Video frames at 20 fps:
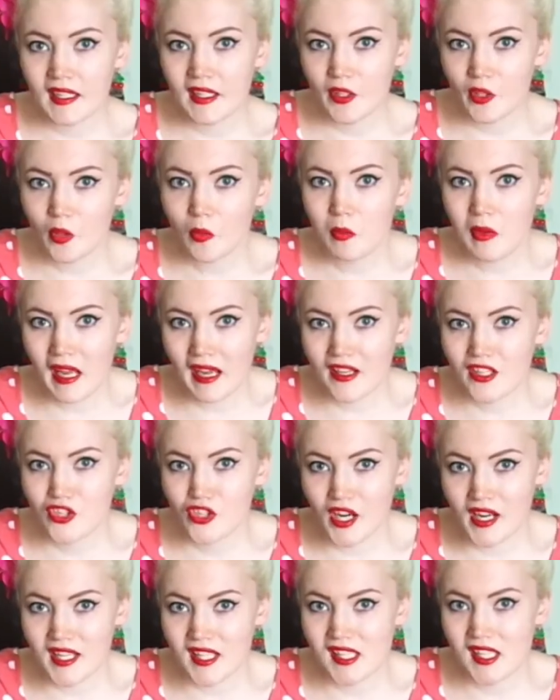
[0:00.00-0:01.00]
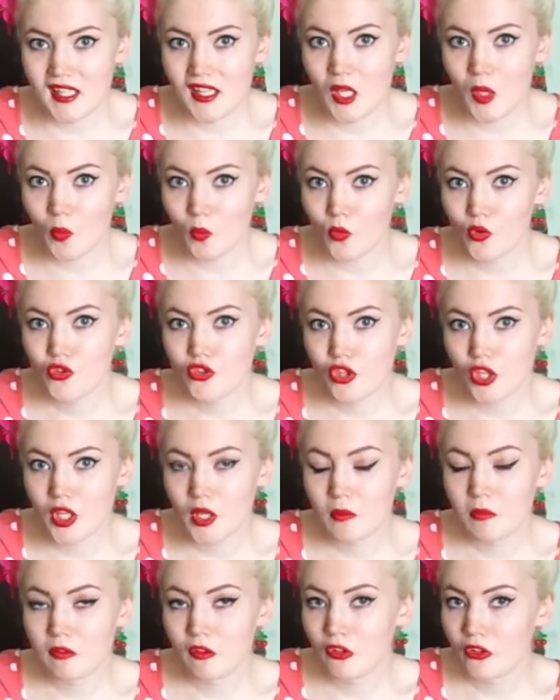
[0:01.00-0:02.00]
little black dress in their
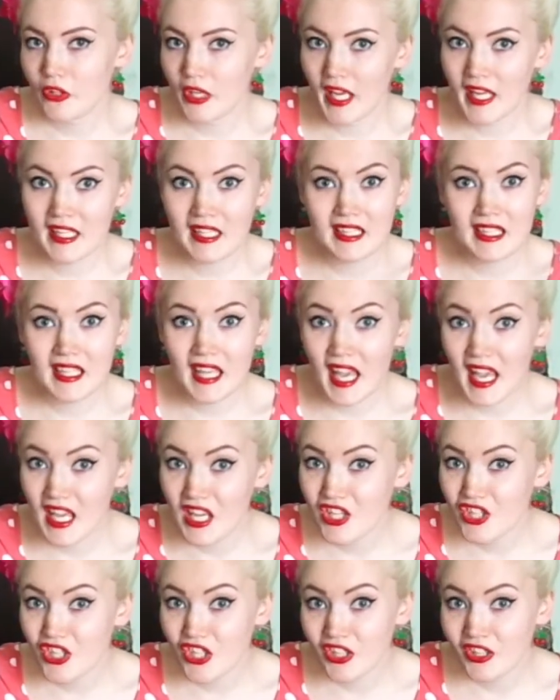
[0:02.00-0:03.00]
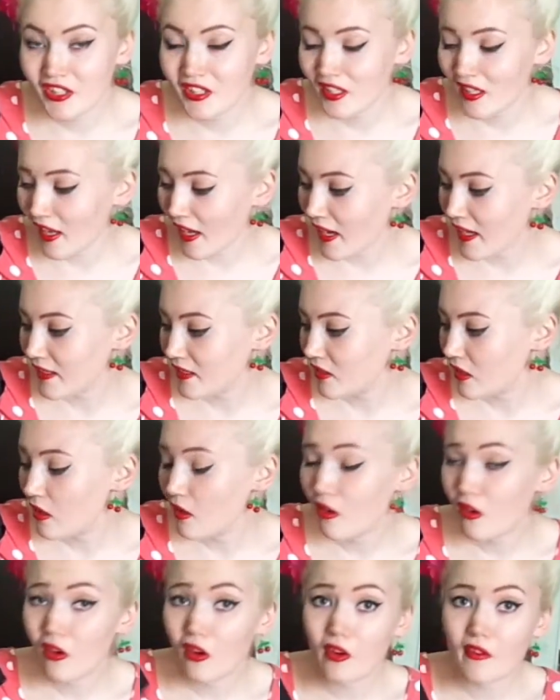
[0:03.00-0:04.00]
wardrobe for any occasion, and
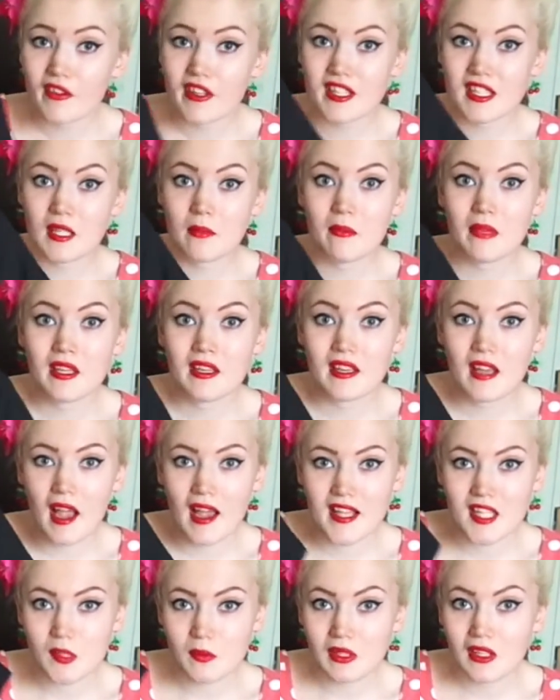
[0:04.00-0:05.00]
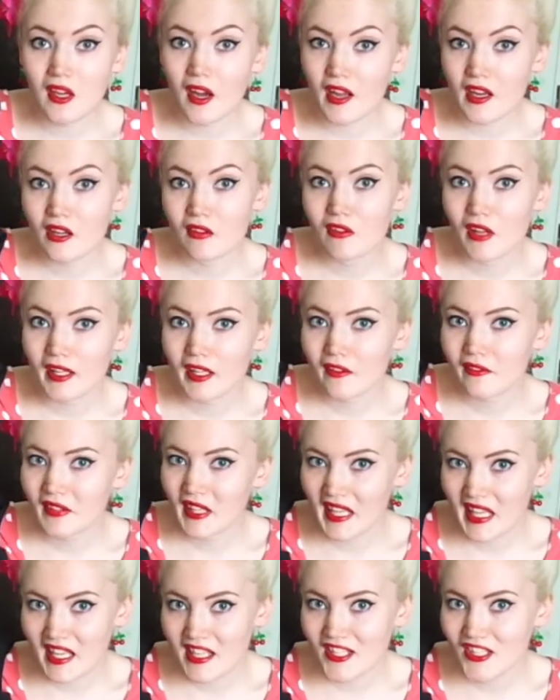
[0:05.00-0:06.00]
obviously me it has to be kind of like a
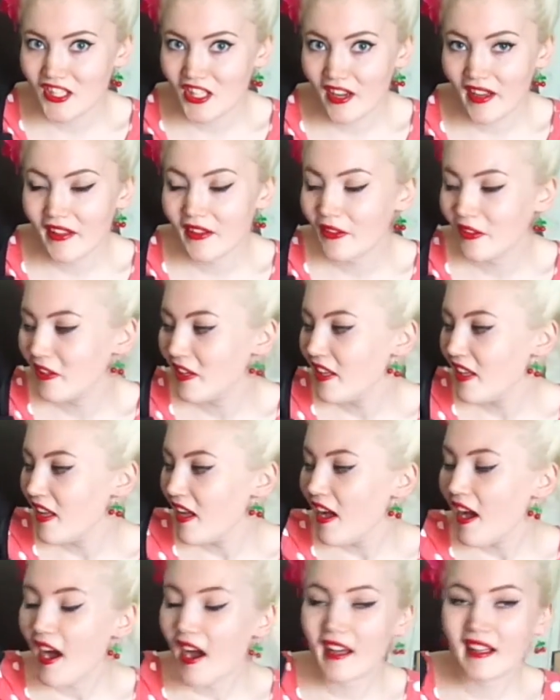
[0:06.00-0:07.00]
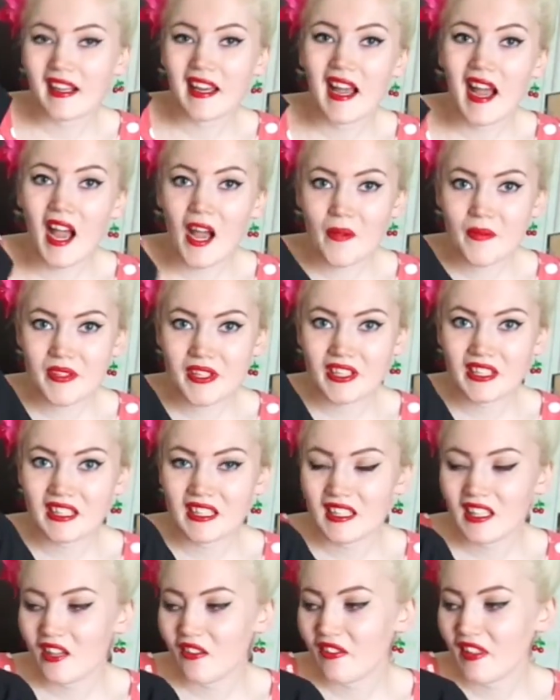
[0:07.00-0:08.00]
vintage style, and I
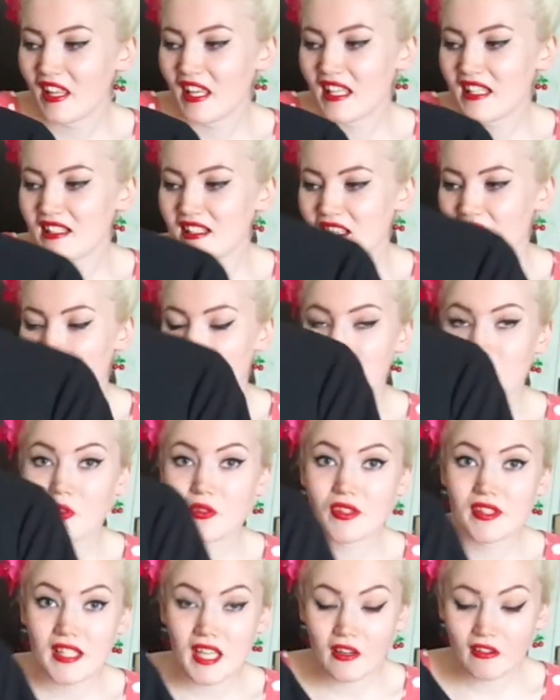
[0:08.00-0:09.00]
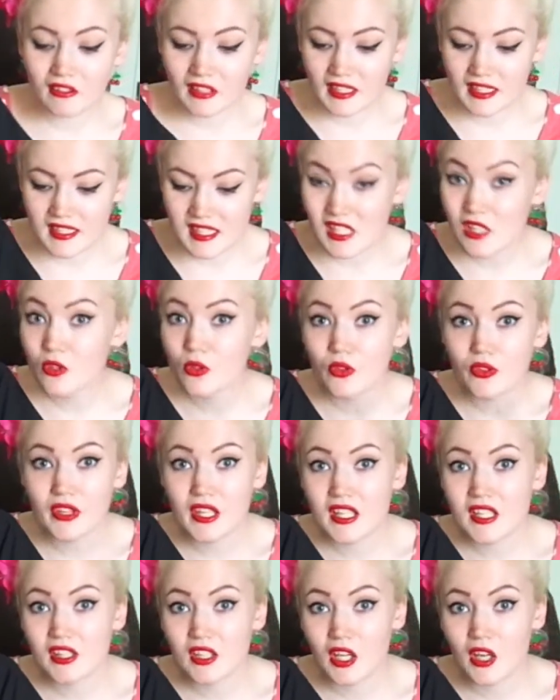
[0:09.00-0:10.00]
absolutely love this. You will definitely see all
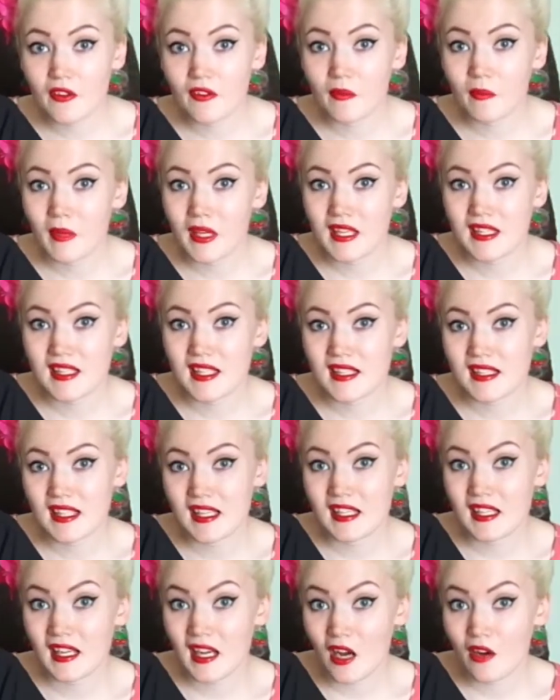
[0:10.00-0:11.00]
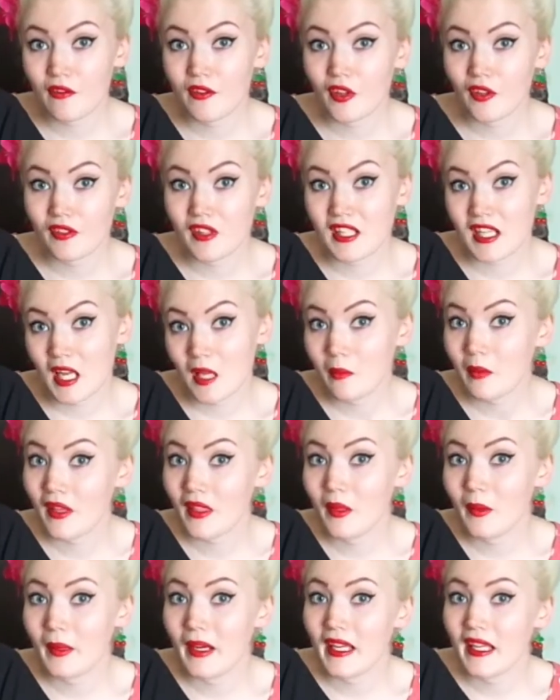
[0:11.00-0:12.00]
these clothing pieces in an outfit of the day, by
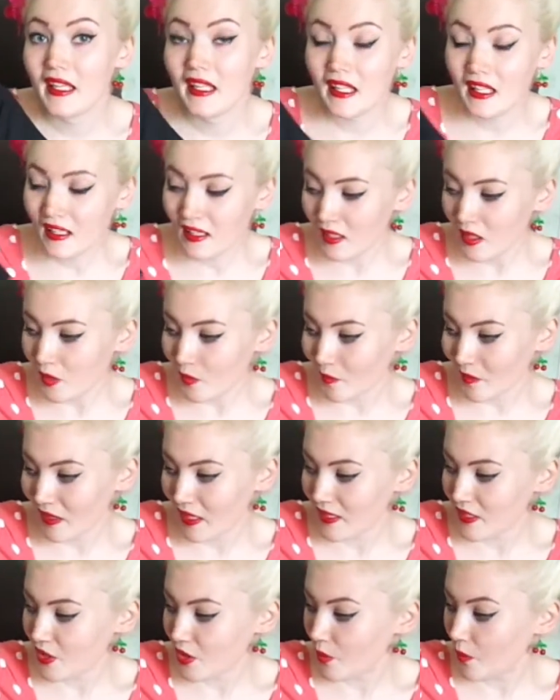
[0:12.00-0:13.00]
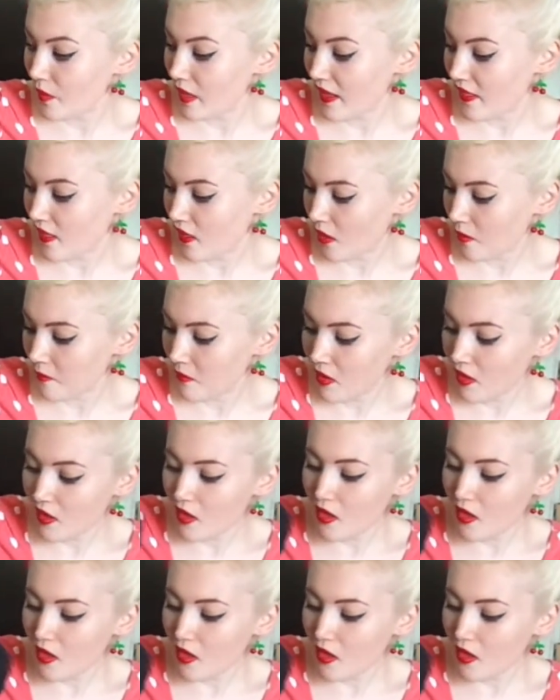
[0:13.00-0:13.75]
the way, when I do wear them.